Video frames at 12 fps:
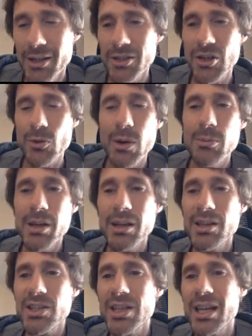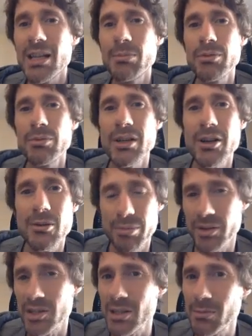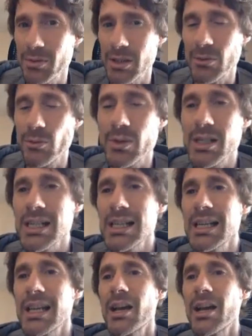So when we understand the Pareto principle, it really